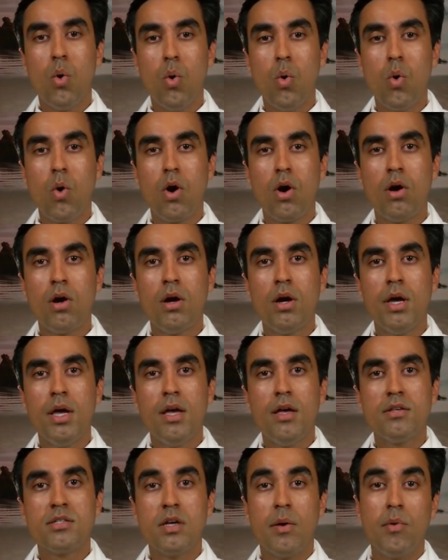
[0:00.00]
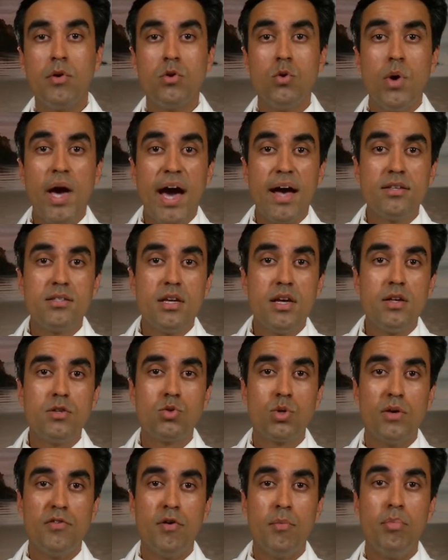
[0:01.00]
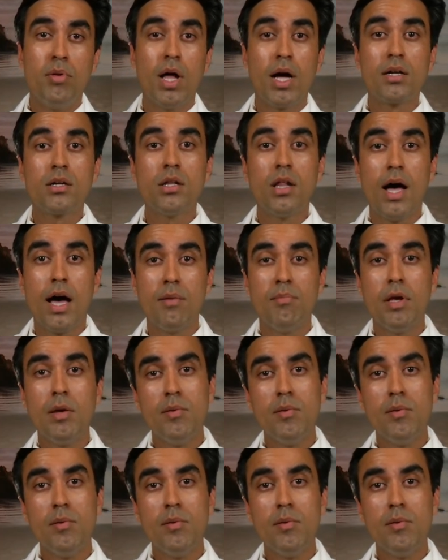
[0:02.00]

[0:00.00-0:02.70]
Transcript: or someone who has a history of a blood clot.